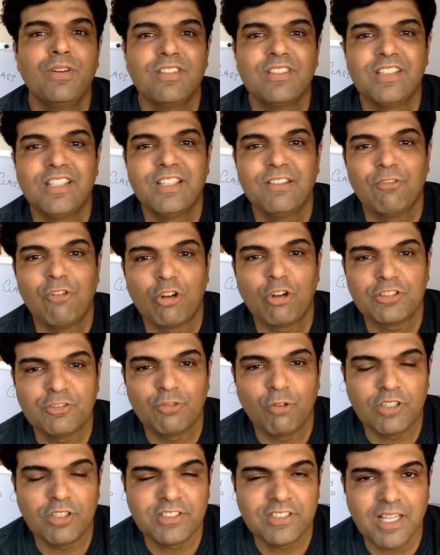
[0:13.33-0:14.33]
the
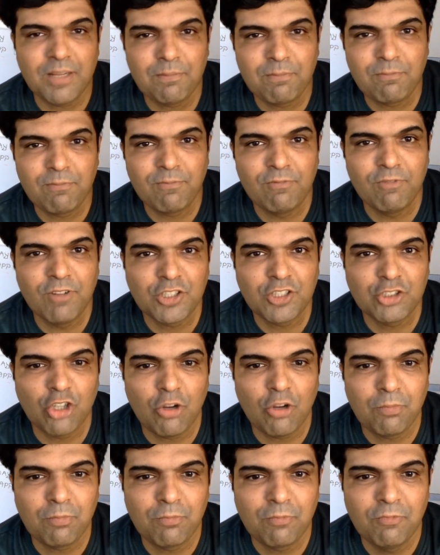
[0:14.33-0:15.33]
WhatsApp
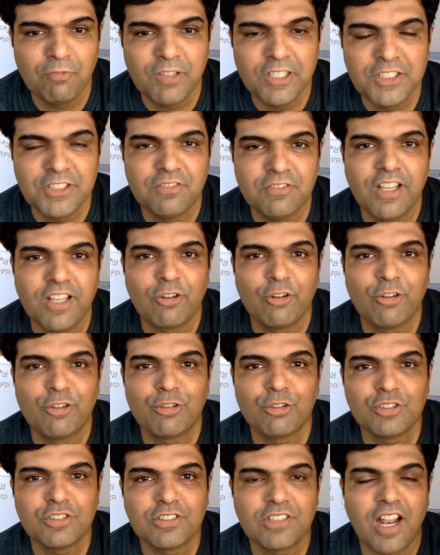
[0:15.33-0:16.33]
workshop, which we are going
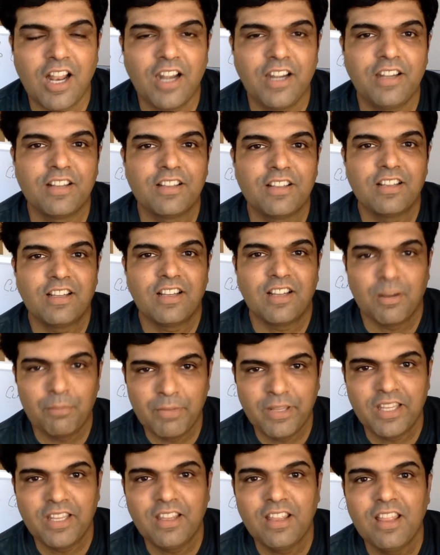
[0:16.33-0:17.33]
to start
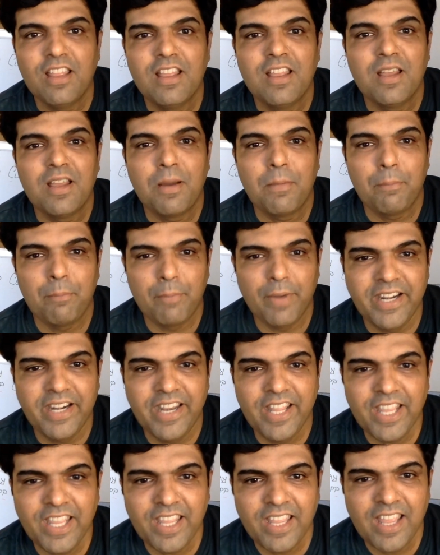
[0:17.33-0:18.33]
coming
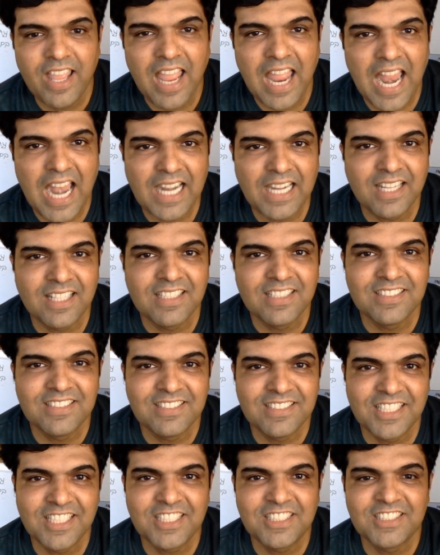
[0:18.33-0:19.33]
Monday at
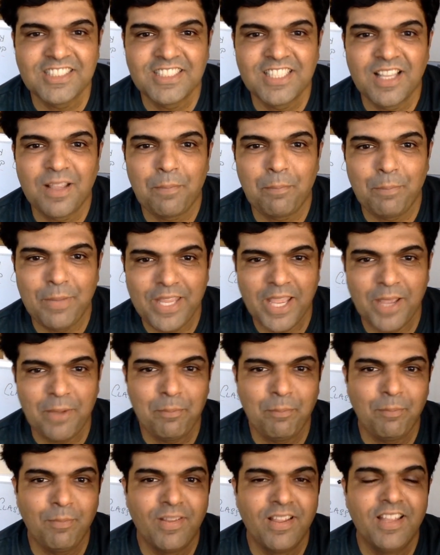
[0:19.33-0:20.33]
6
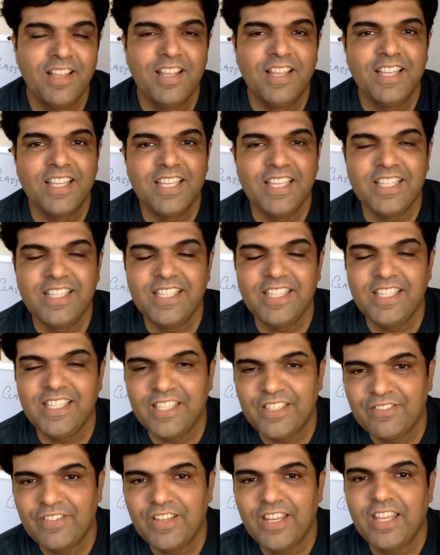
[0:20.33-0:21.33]
p.m. in the
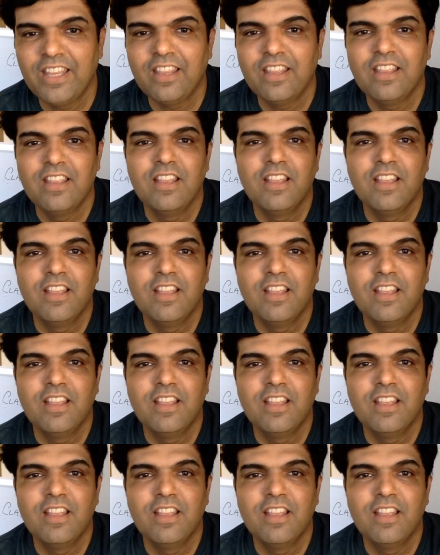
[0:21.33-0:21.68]
evening.